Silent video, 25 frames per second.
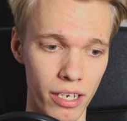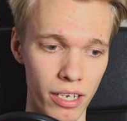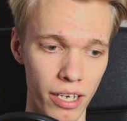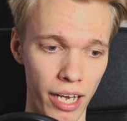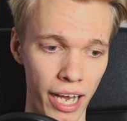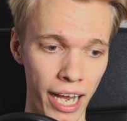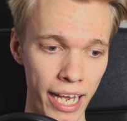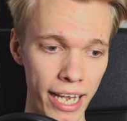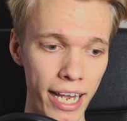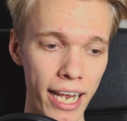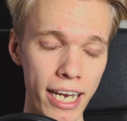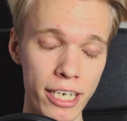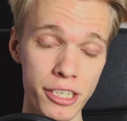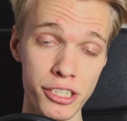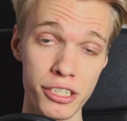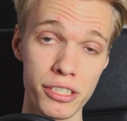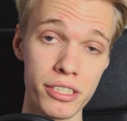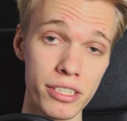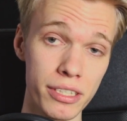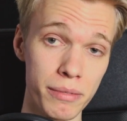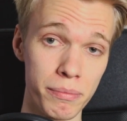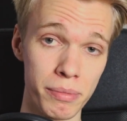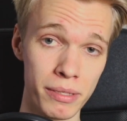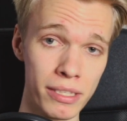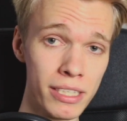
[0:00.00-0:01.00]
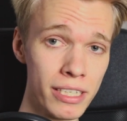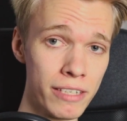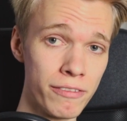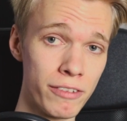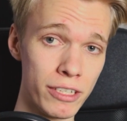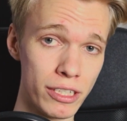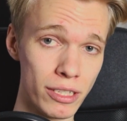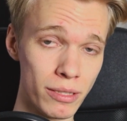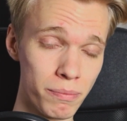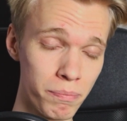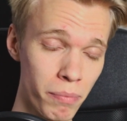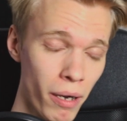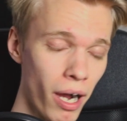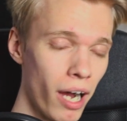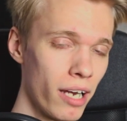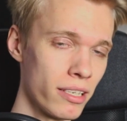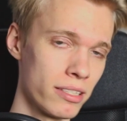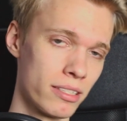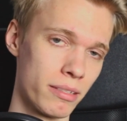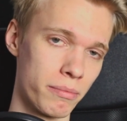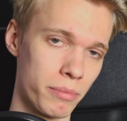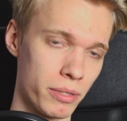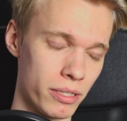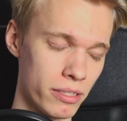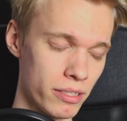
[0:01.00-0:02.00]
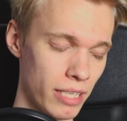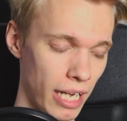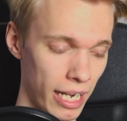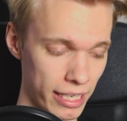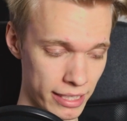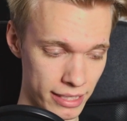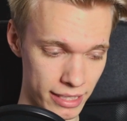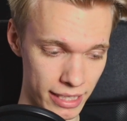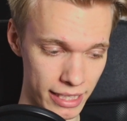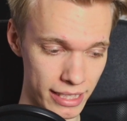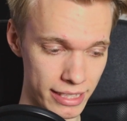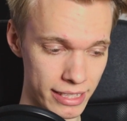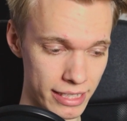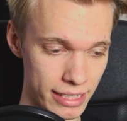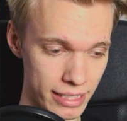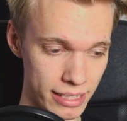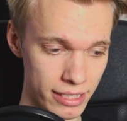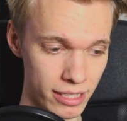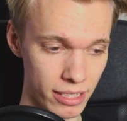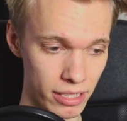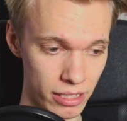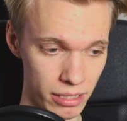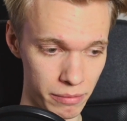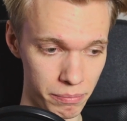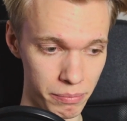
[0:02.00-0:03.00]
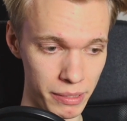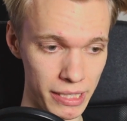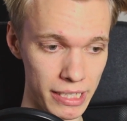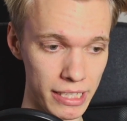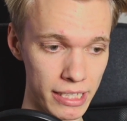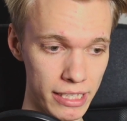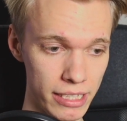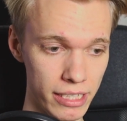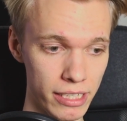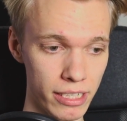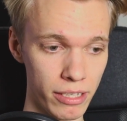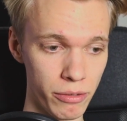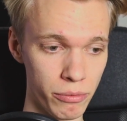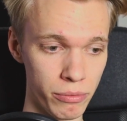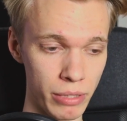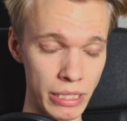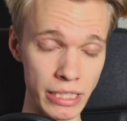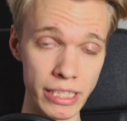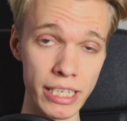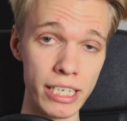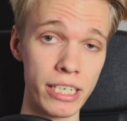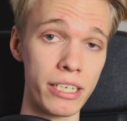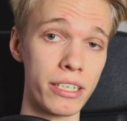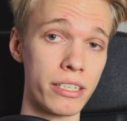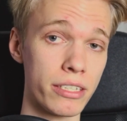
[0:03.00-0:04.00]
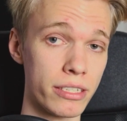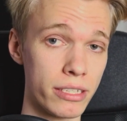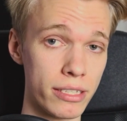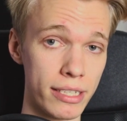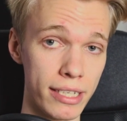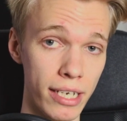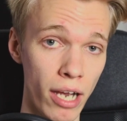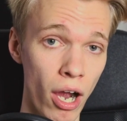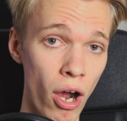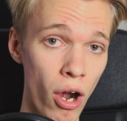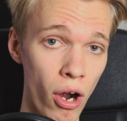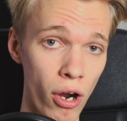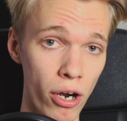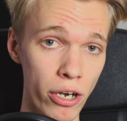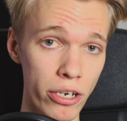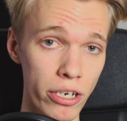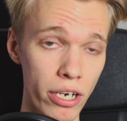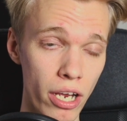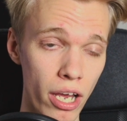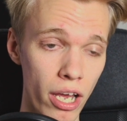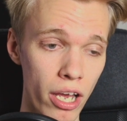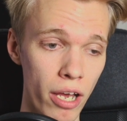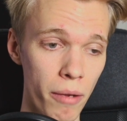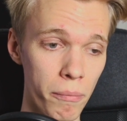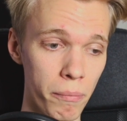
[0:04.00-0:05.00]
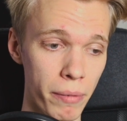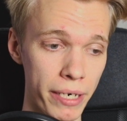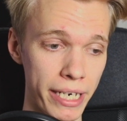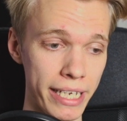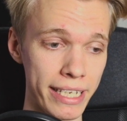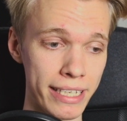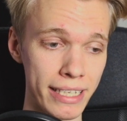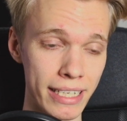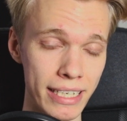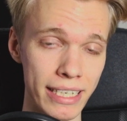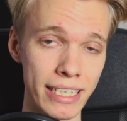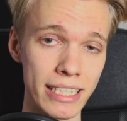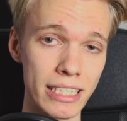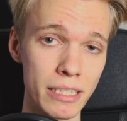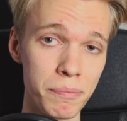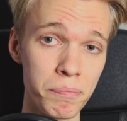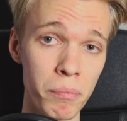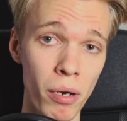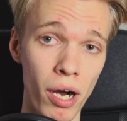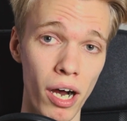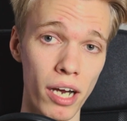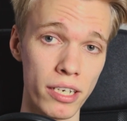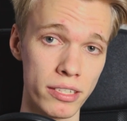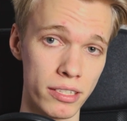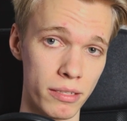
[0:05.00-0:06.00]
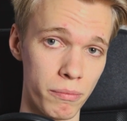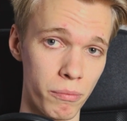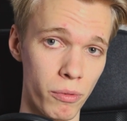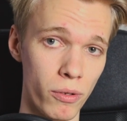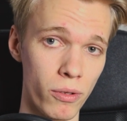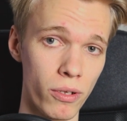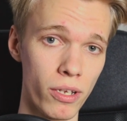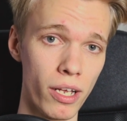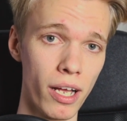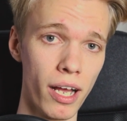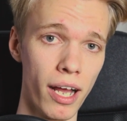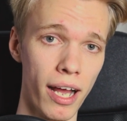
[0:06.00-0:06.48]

I actually believe it's possible. I think it's going to be ridiculously hard, but I think it's possible.